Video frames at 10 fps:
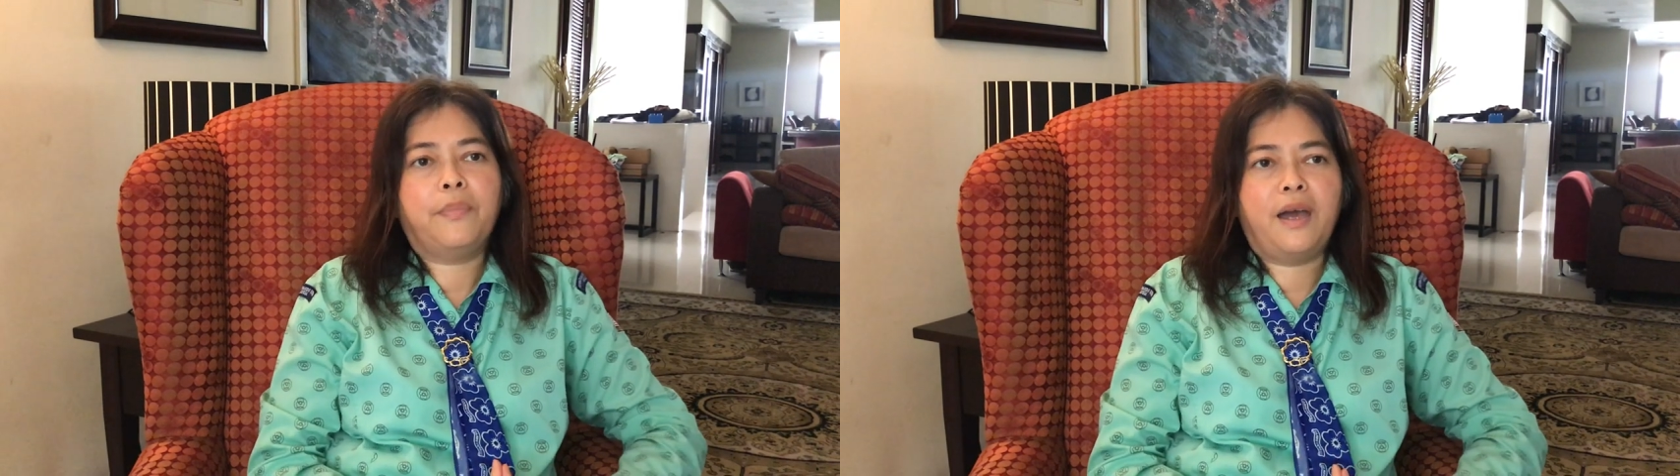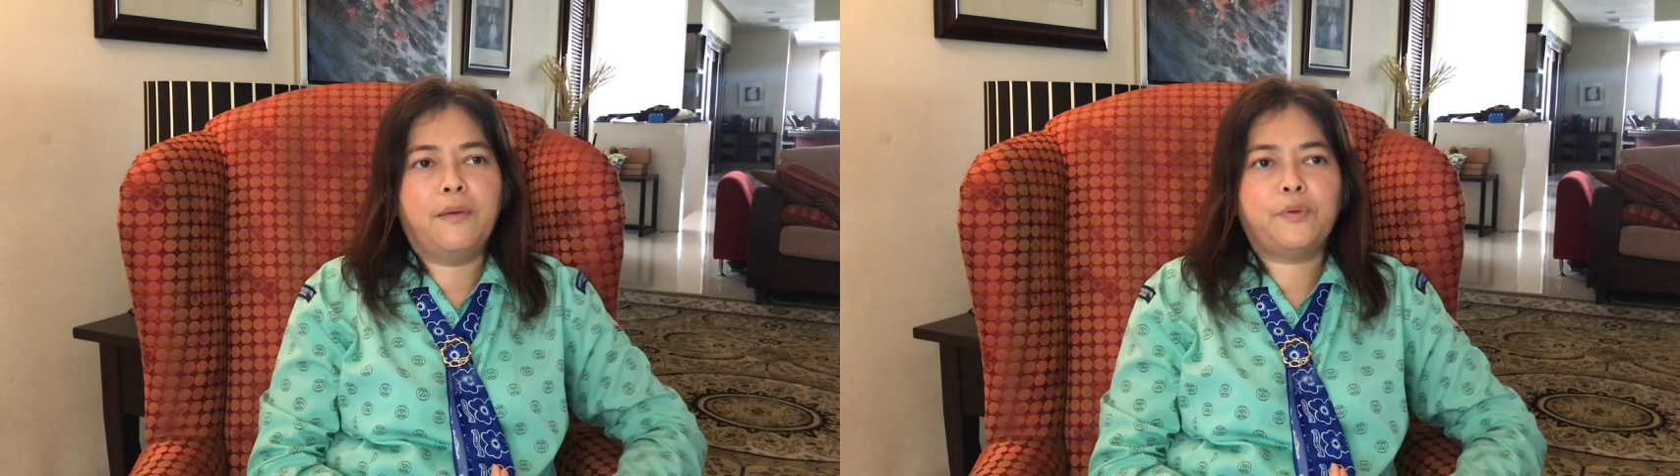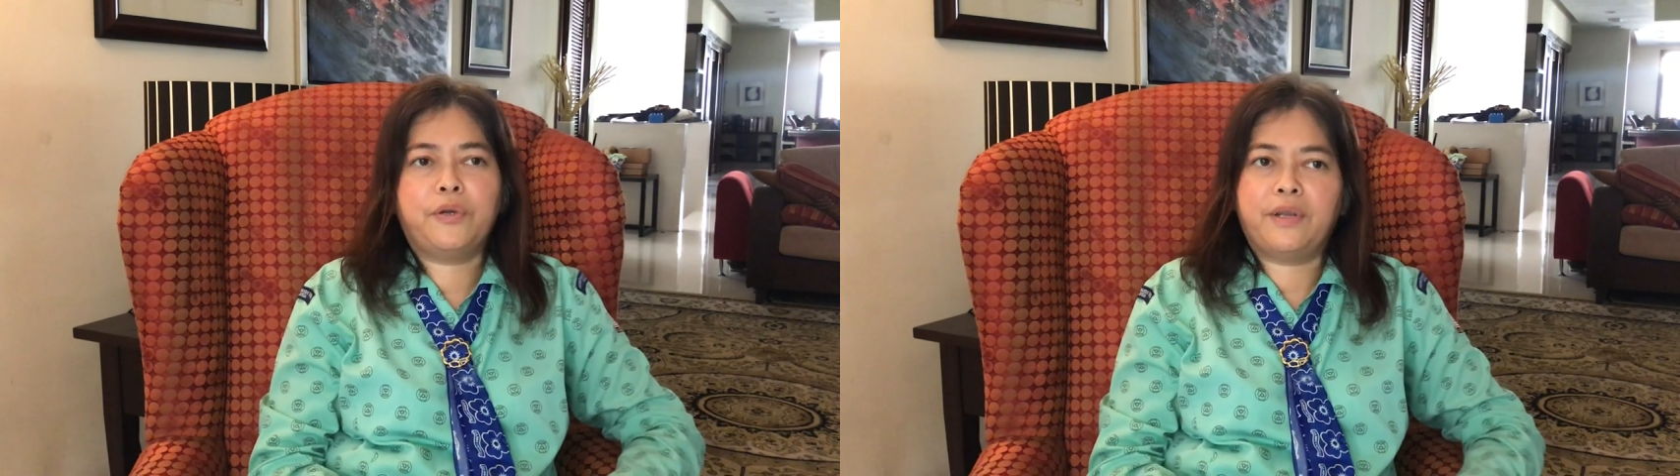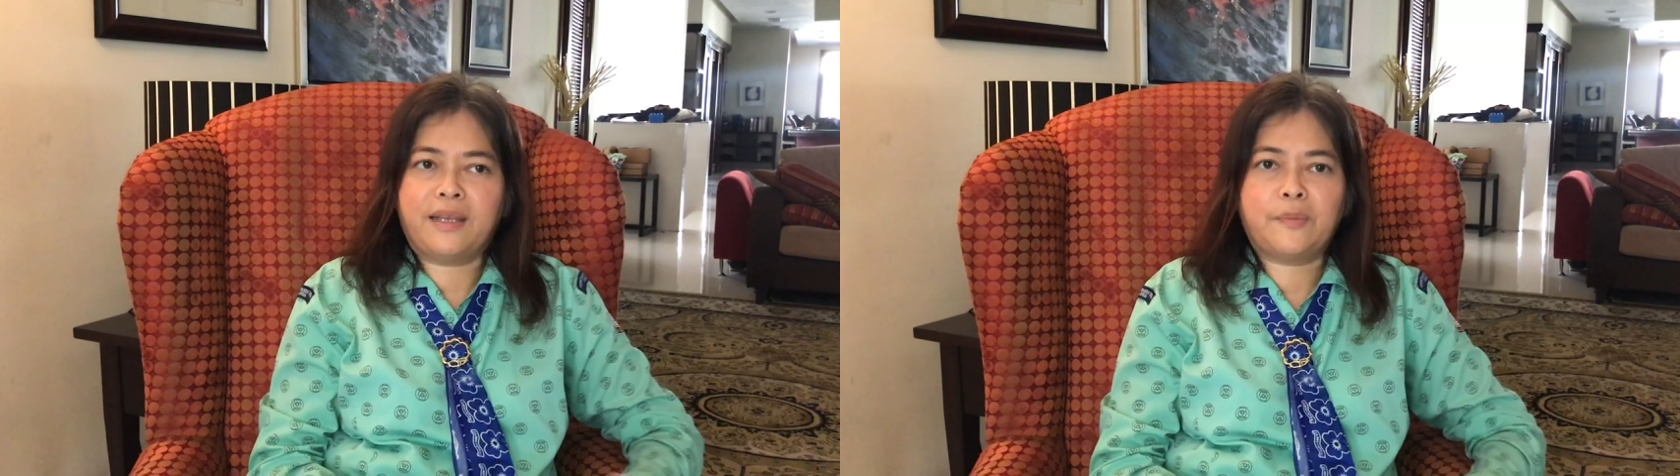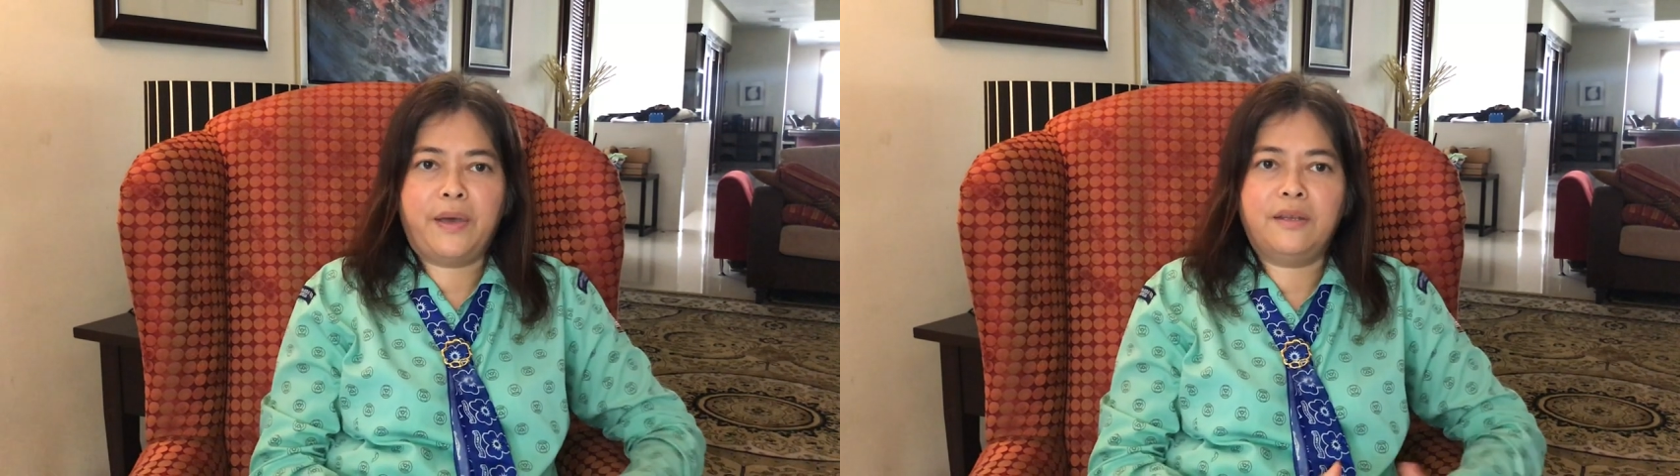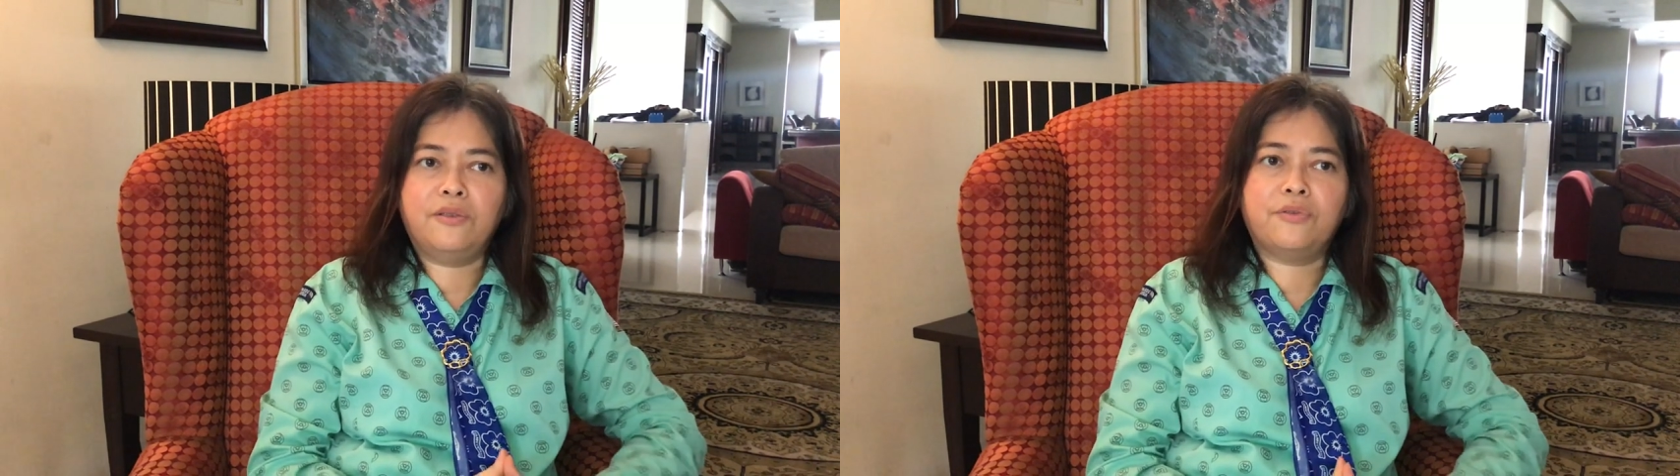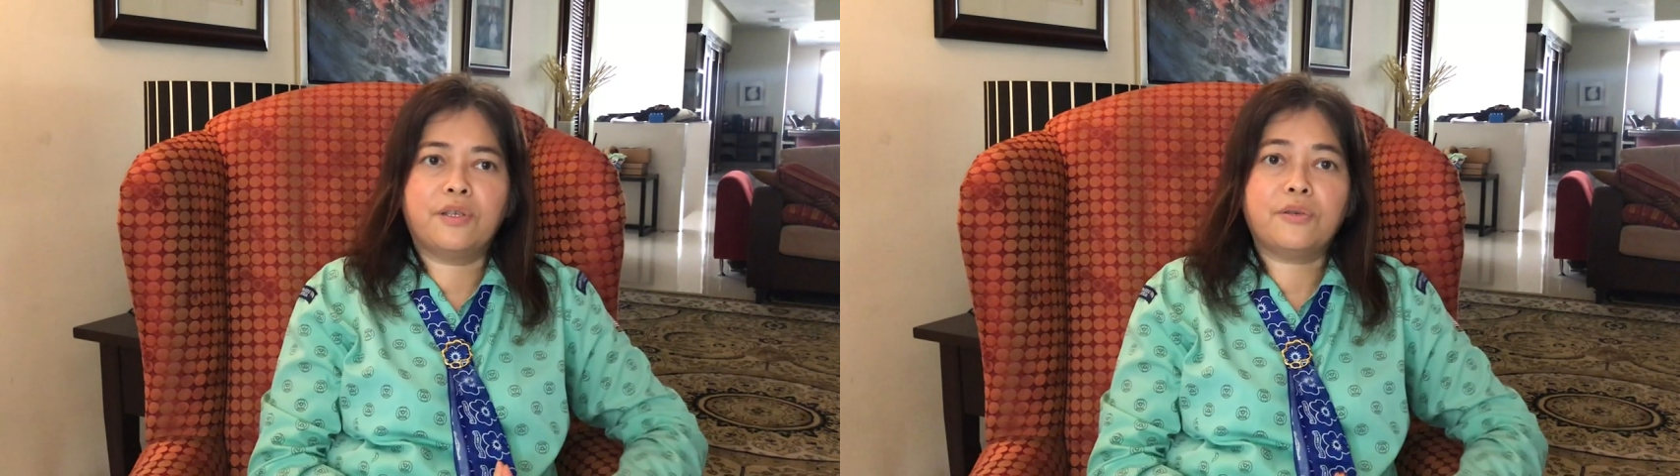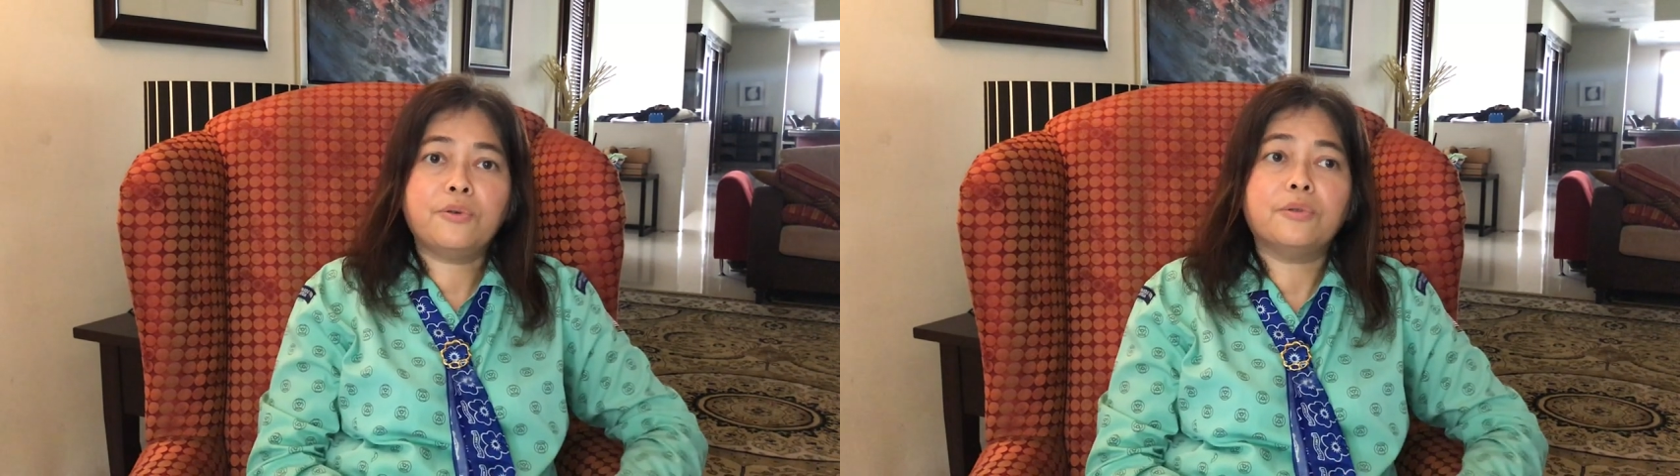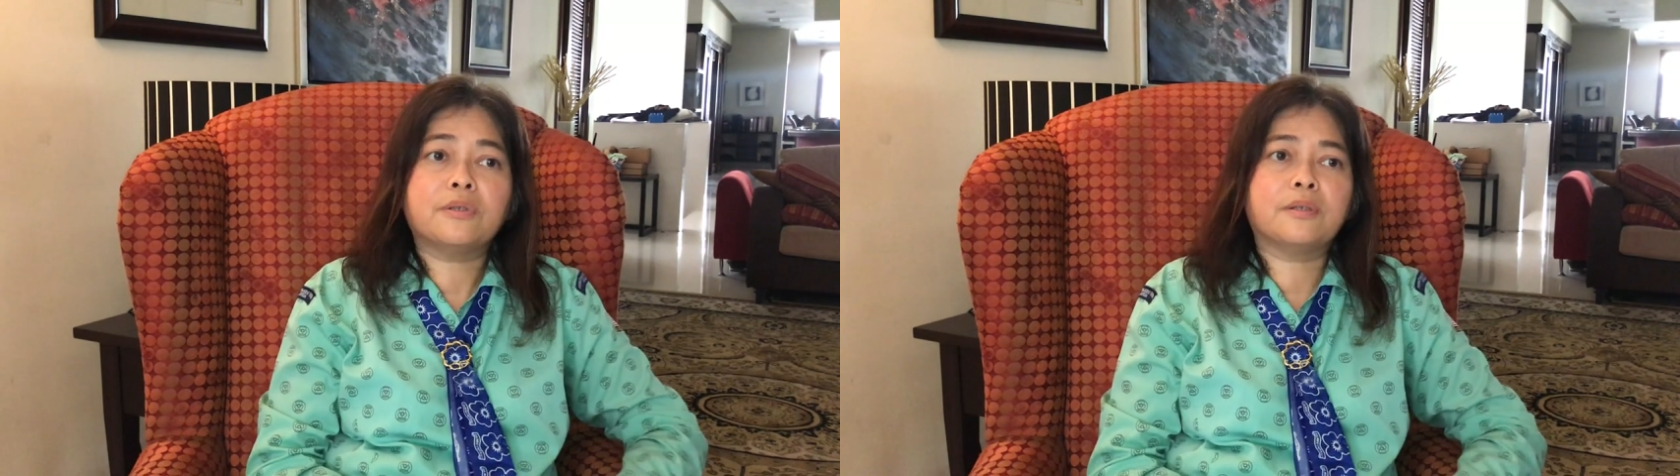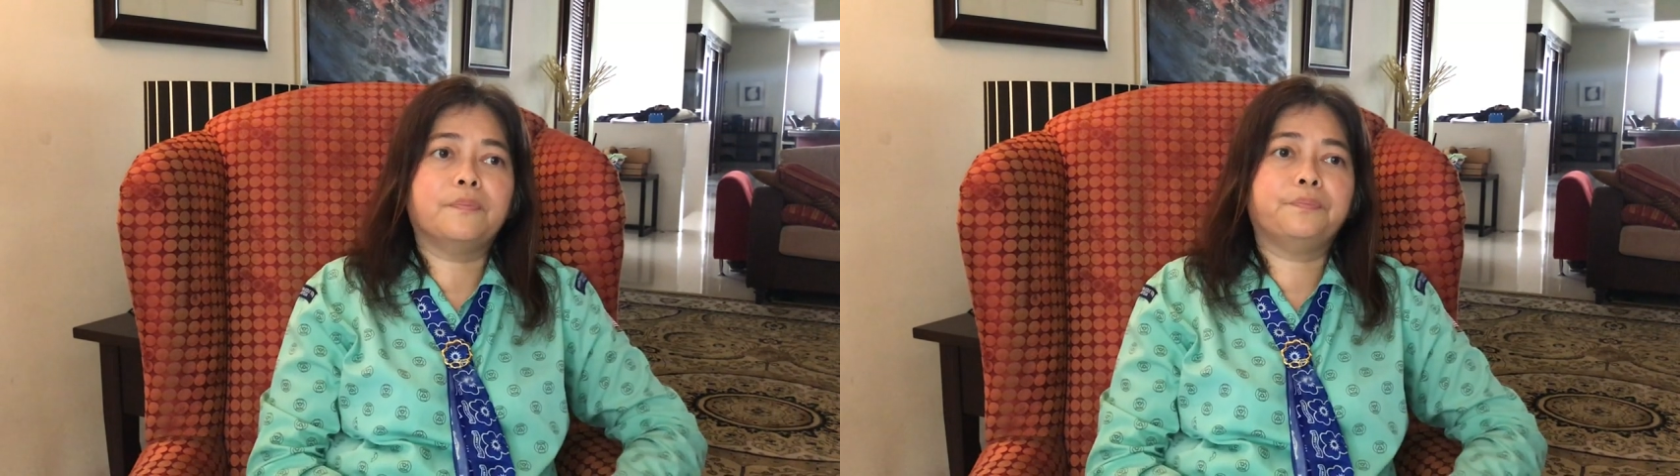perhaps we could expand into the
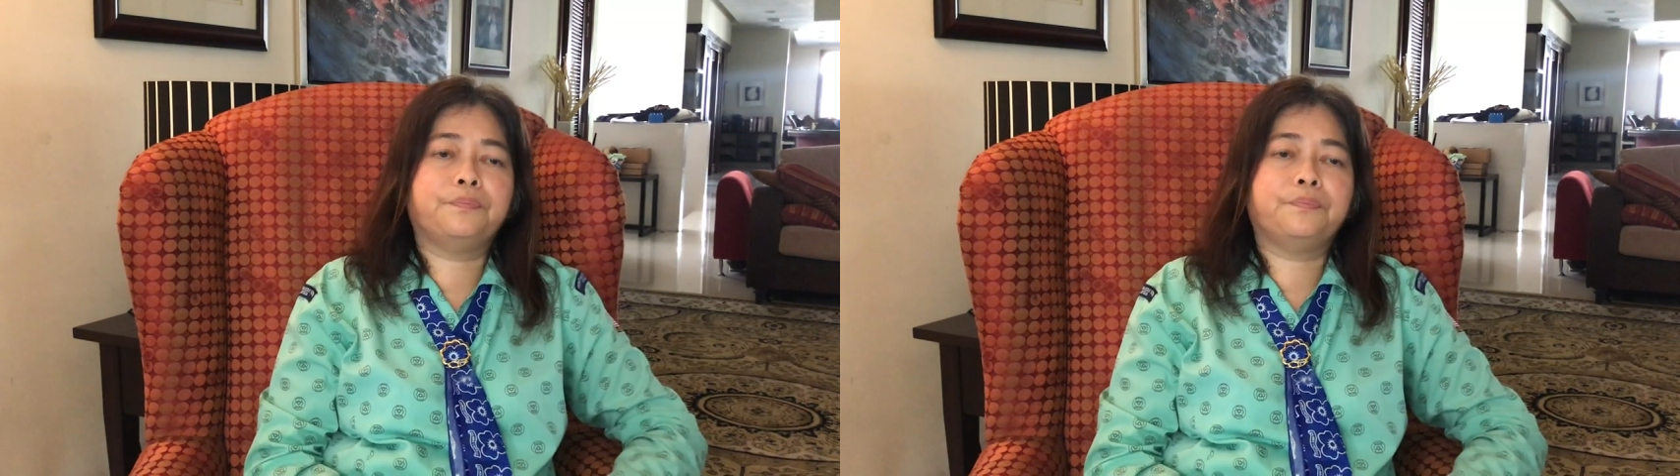schools.